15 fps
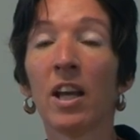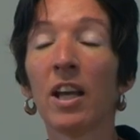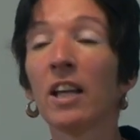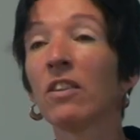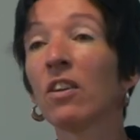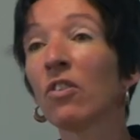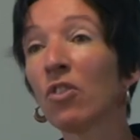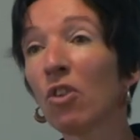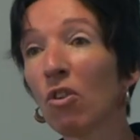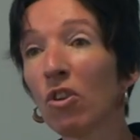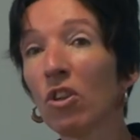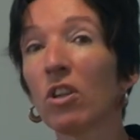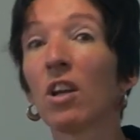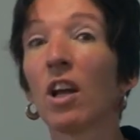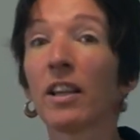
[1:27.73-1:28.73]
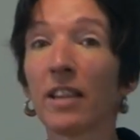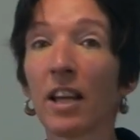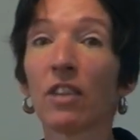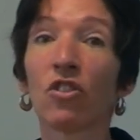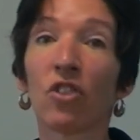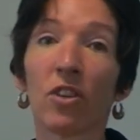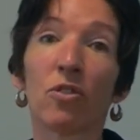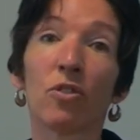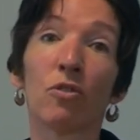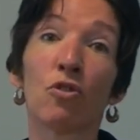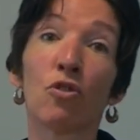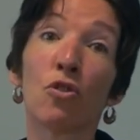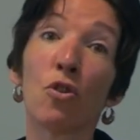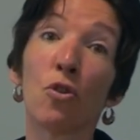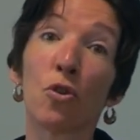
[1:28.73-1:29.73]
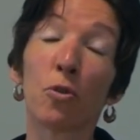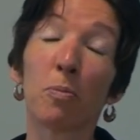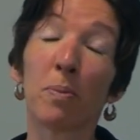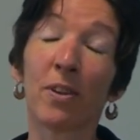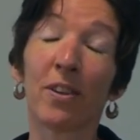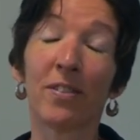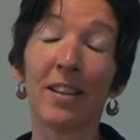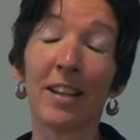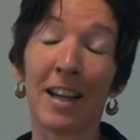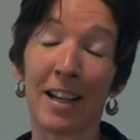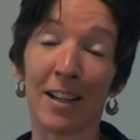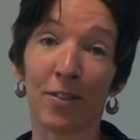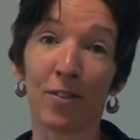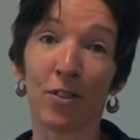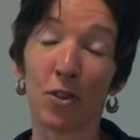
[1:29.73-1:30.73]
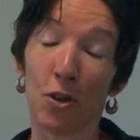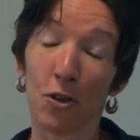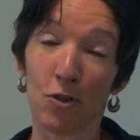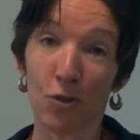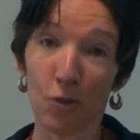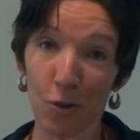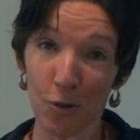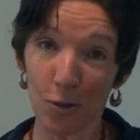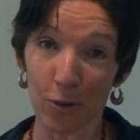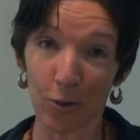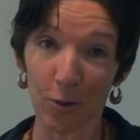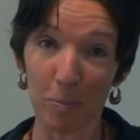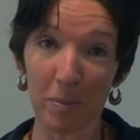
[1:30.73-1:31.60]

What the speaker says: It does not look like that chest of drawers because it has no drawers,